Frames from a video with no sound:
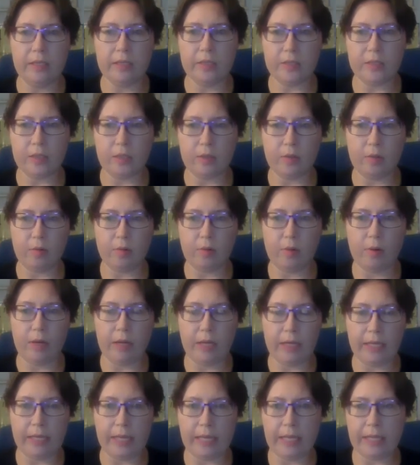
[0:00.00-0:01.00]

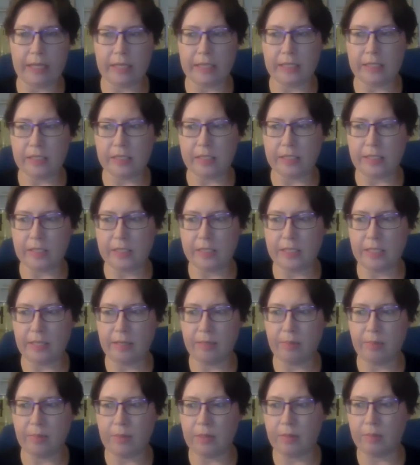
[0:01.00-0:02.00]
So again, this is
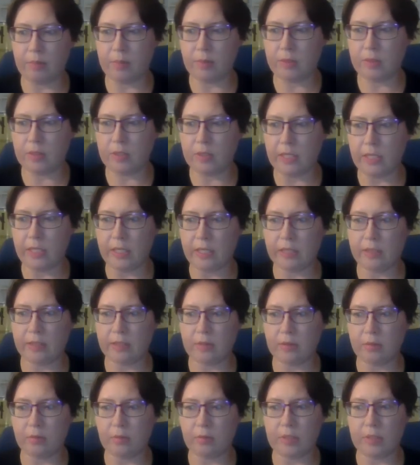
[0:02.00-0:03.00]
tip number
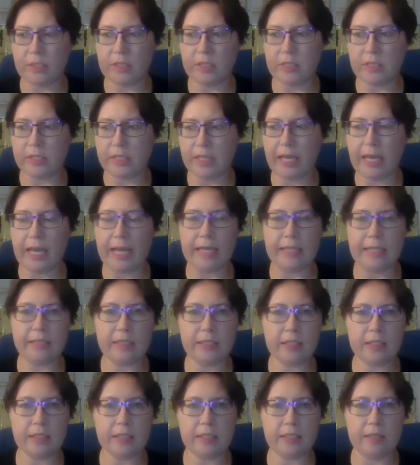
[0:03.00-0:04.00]
6, which is
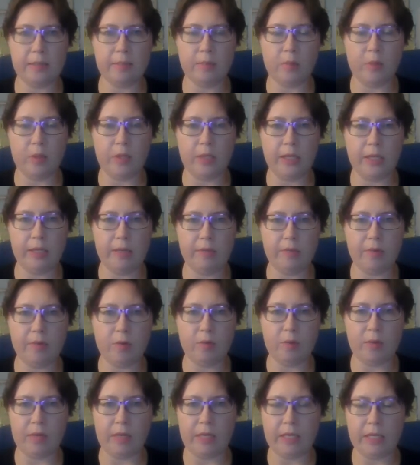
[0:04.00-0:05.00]
ask someone if
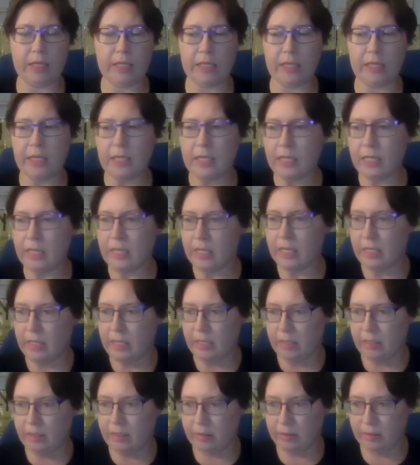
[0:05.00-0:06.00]
you can,
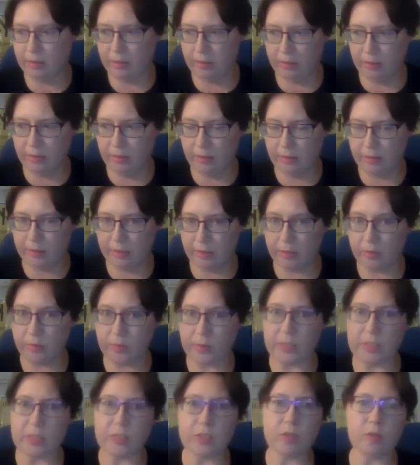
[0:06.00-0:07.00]

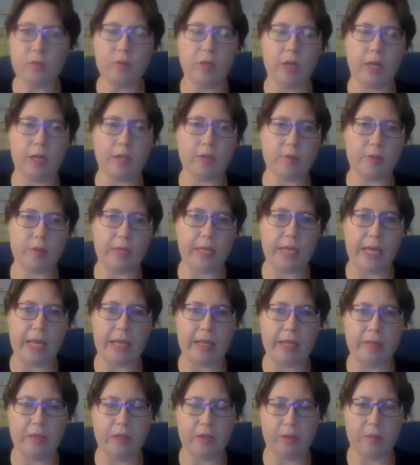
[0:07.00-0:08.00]
excuse me, do laundry
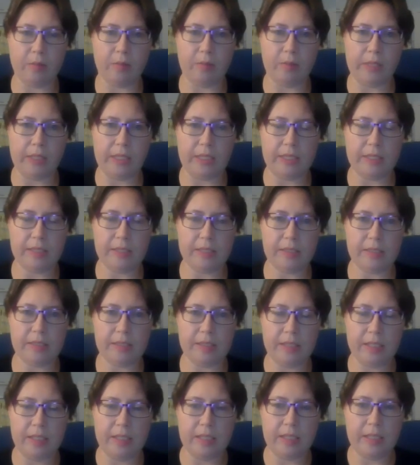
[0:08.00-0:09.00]
at their
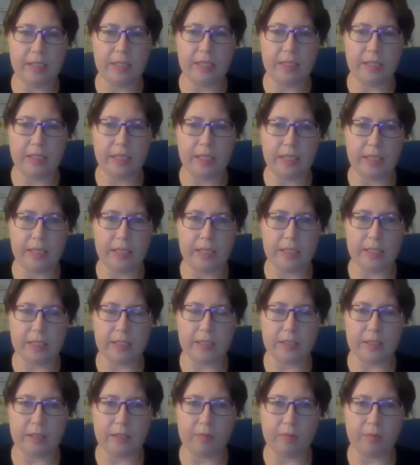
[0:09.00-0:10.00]
place. And
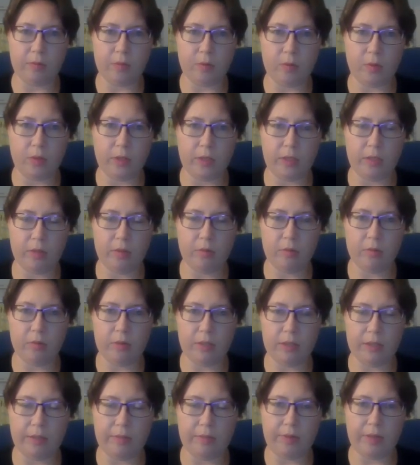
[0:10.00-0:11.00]
this is for youth
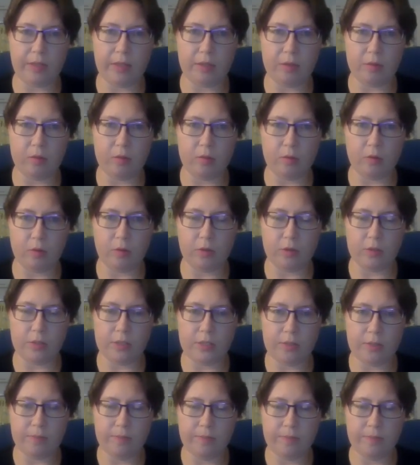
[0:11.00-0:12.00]
living in the hoard.